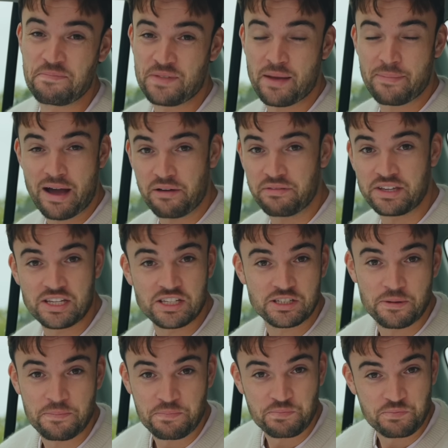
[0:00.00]
about
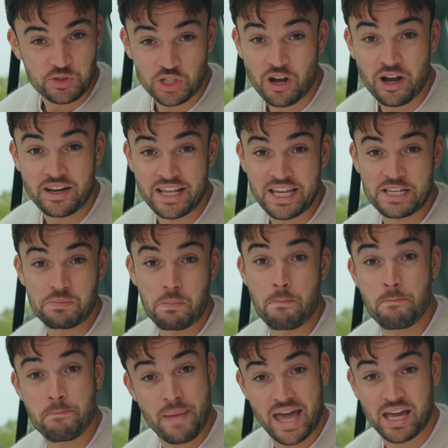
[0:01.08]
these Chinese
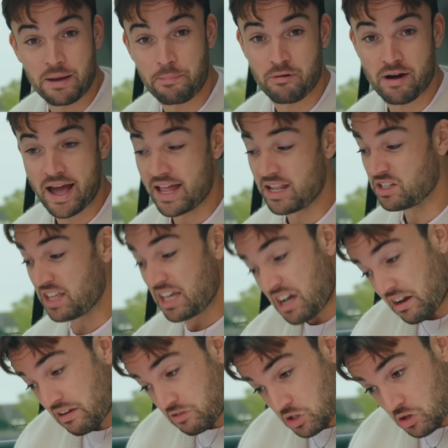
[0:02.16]
mega brands. They
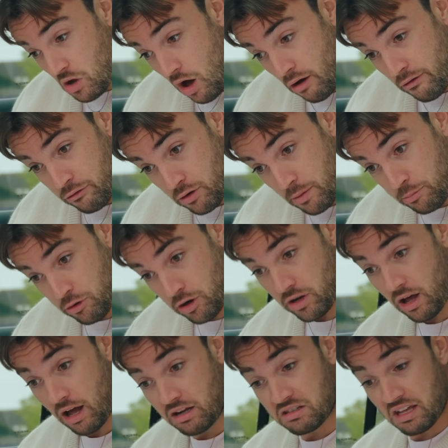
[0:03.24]
kind of just offer a
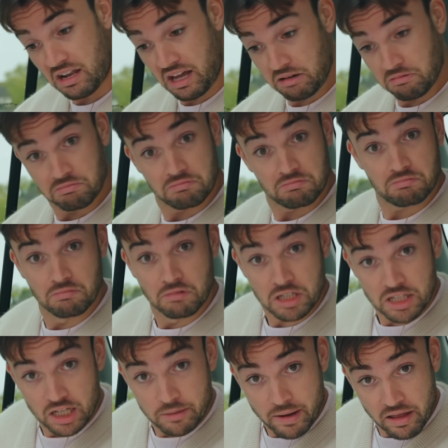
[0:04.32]
product, they're like, what do
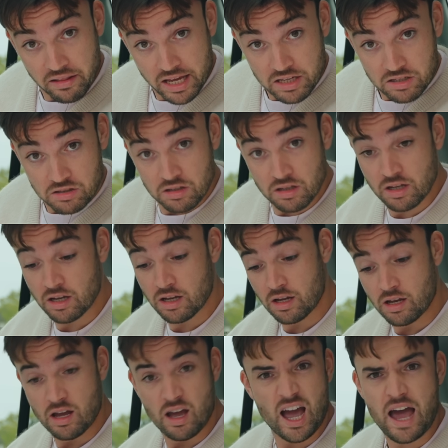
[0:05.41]
you think about this?
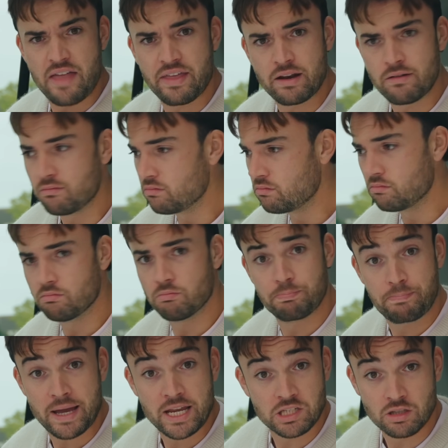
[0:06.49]
And then
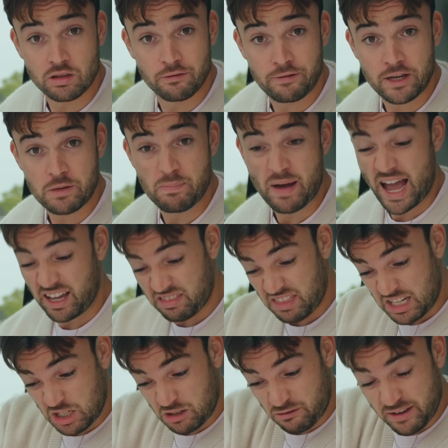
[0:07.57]
based on the feedback,
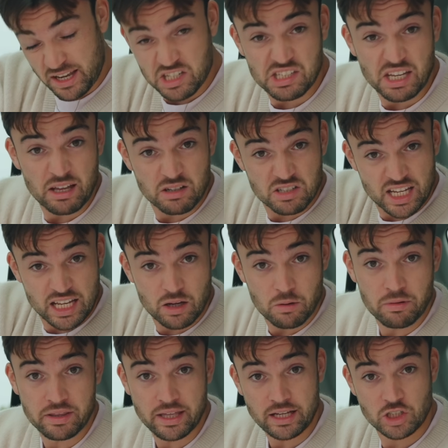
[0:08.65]
they just fix it, tinker
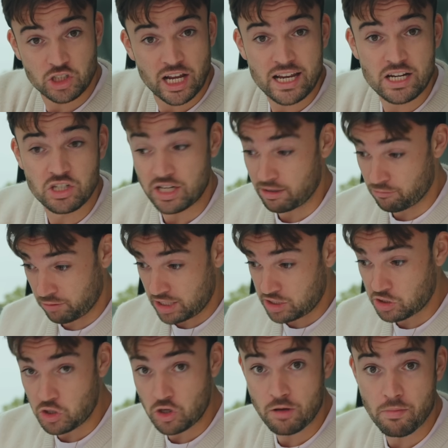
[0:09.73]
with it, change it,
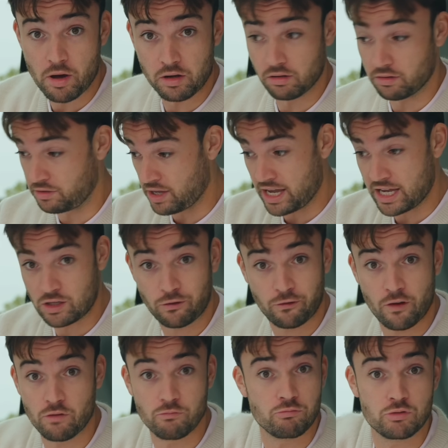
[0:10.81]
release a new model that has
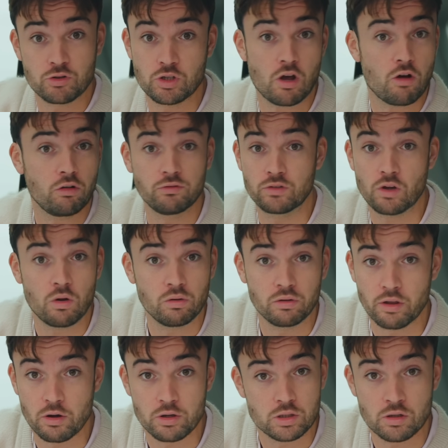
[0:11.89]
resolved all
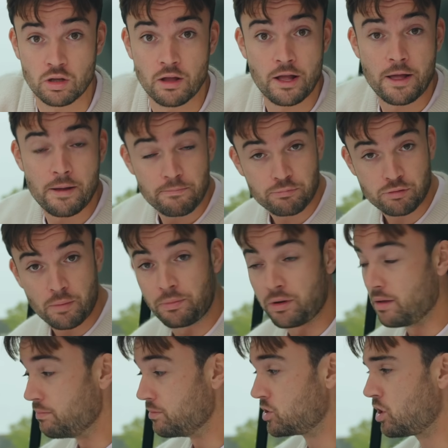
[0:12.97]
those
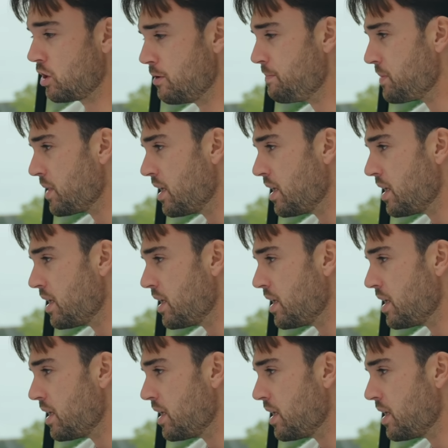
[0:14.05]
problems. So